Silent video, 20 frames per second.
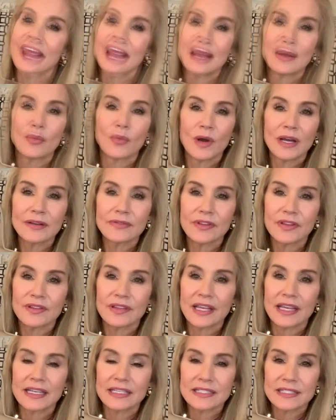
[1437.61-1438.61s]
And one of the
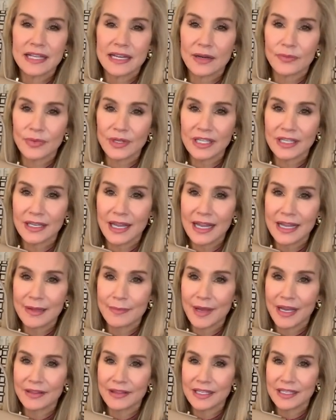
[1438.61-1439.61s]
things that I really like
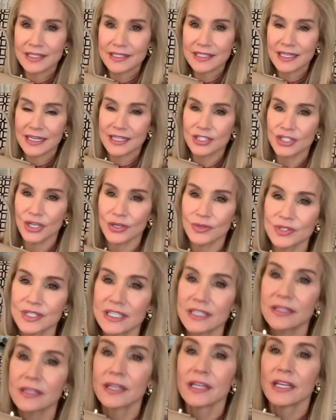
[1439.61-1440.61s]
about this, and I chose it